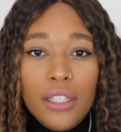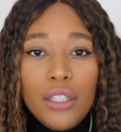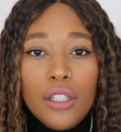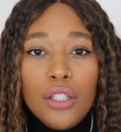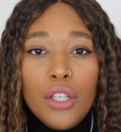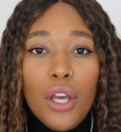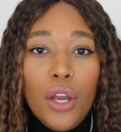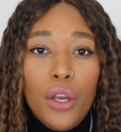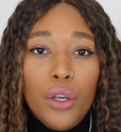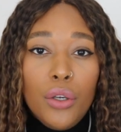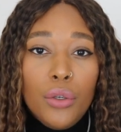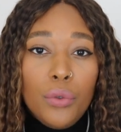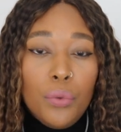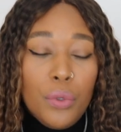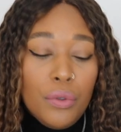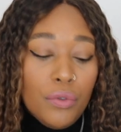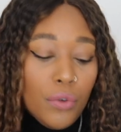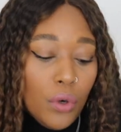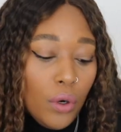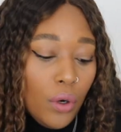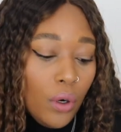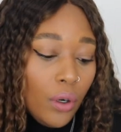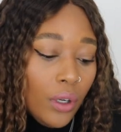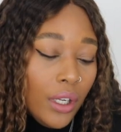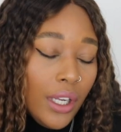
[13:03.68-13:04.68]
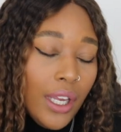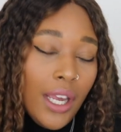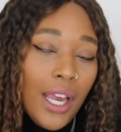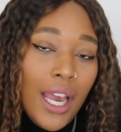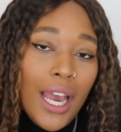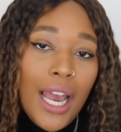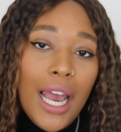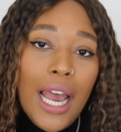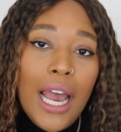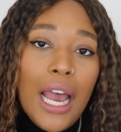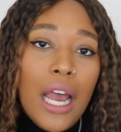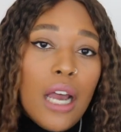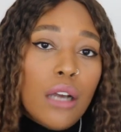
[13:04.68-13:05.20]
so we've got
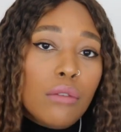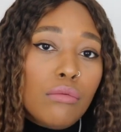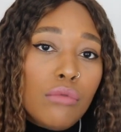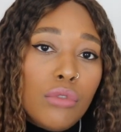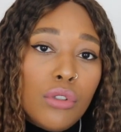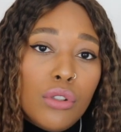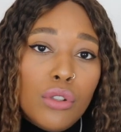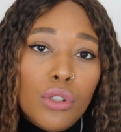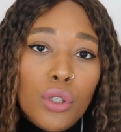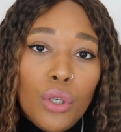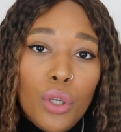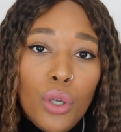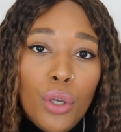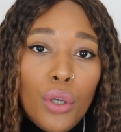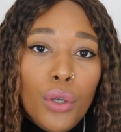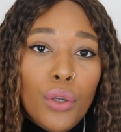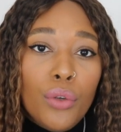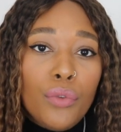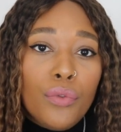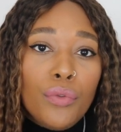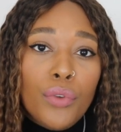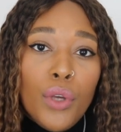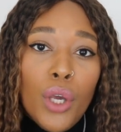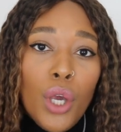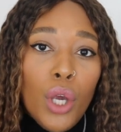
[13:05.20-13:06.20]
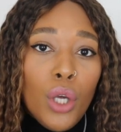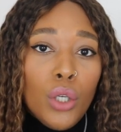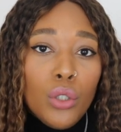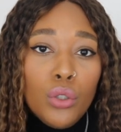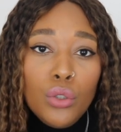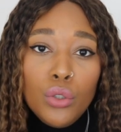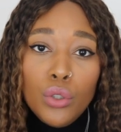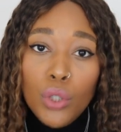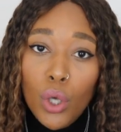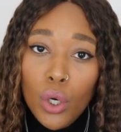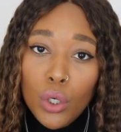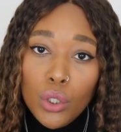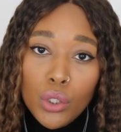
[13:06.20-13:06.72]
hound's tooth
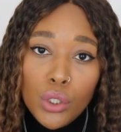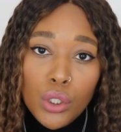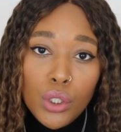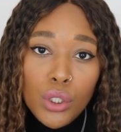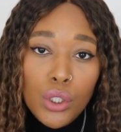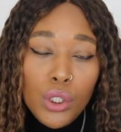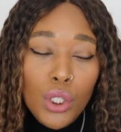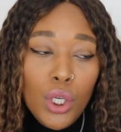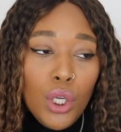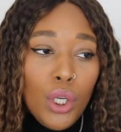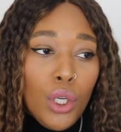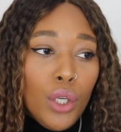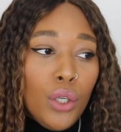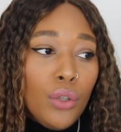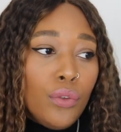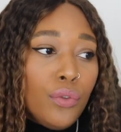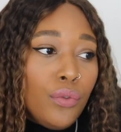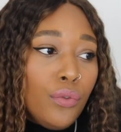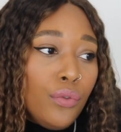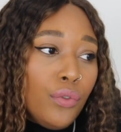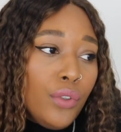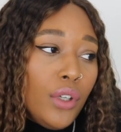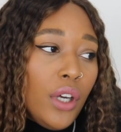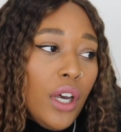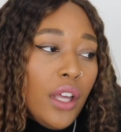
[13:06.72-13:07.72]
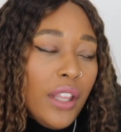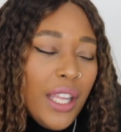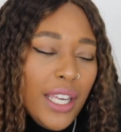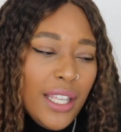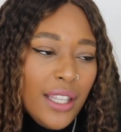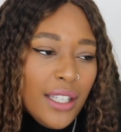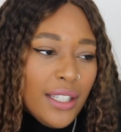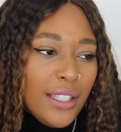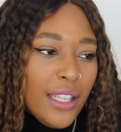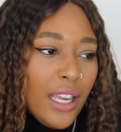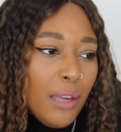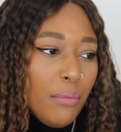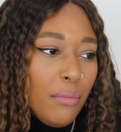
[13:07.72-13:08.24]
dog's tooth are they
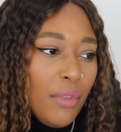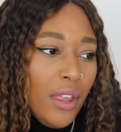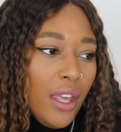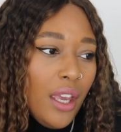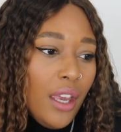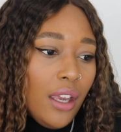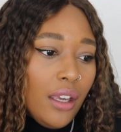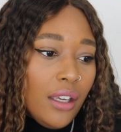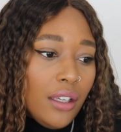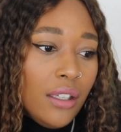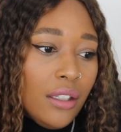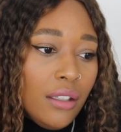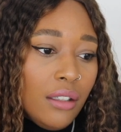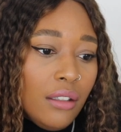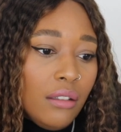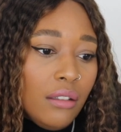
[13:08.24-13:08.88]
the same thing